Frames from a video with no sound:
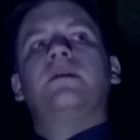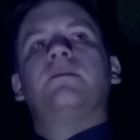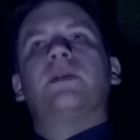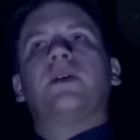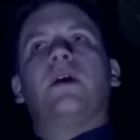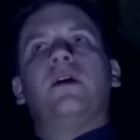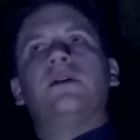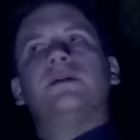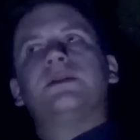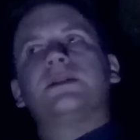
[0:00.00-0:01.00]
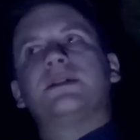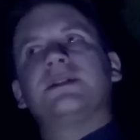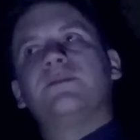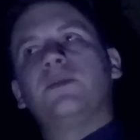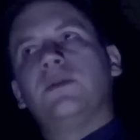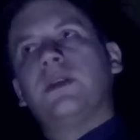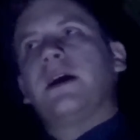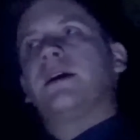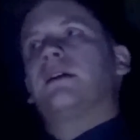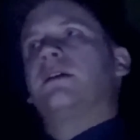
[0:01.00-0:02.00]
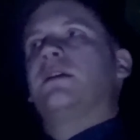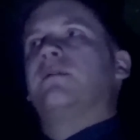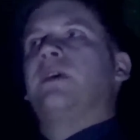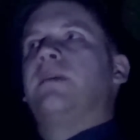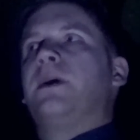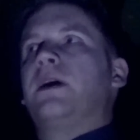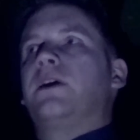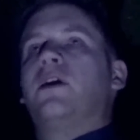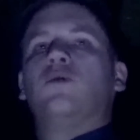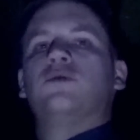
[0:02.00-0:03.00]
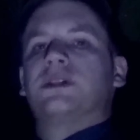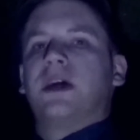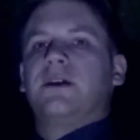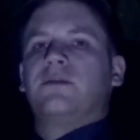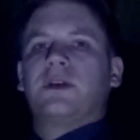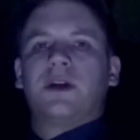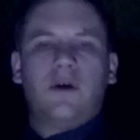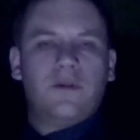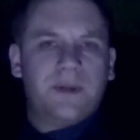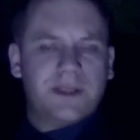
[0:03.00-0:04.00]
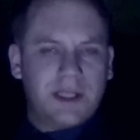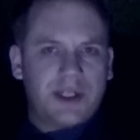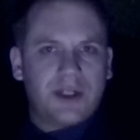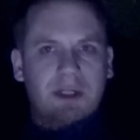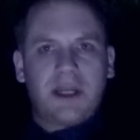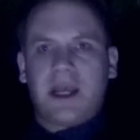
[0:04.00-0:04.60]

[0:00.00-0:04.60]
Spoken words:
because it is more likely that vampire can hold title, can hold position,